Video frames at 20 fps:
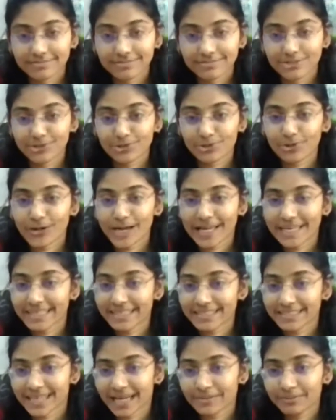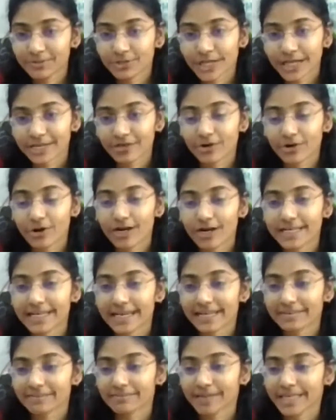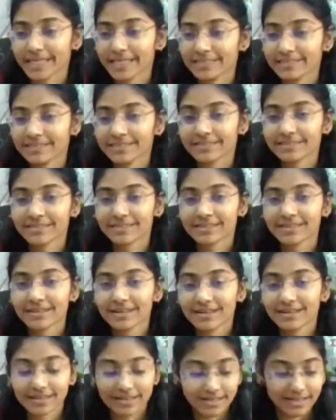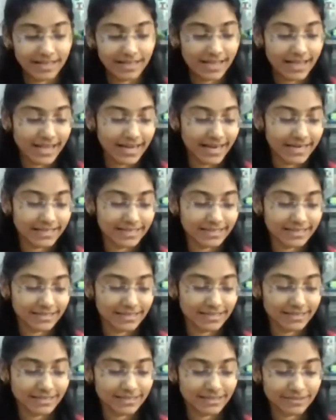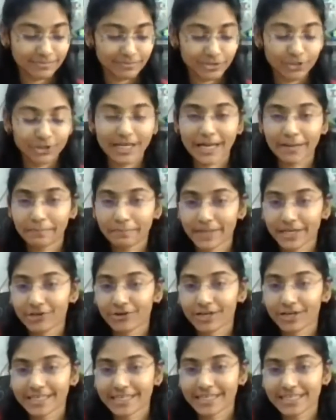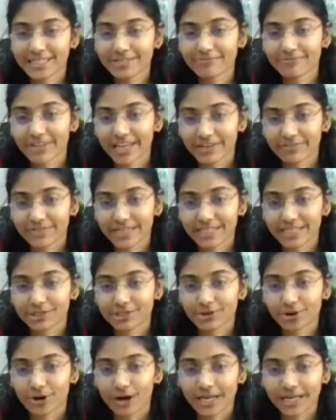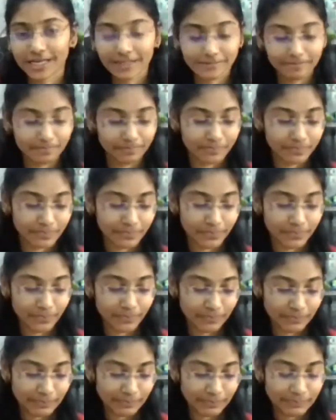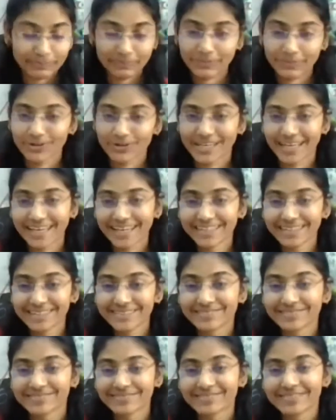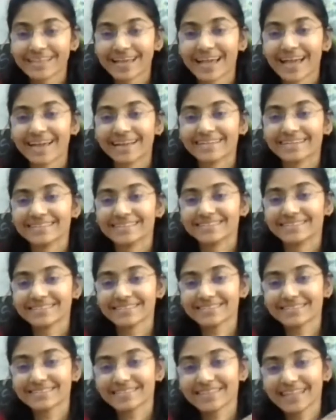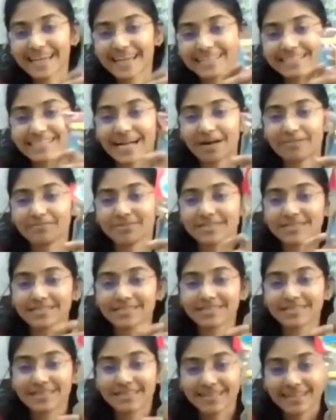So anytime you can contact me, and you can pick your kid's favorite toy. Okay. And this is the next comes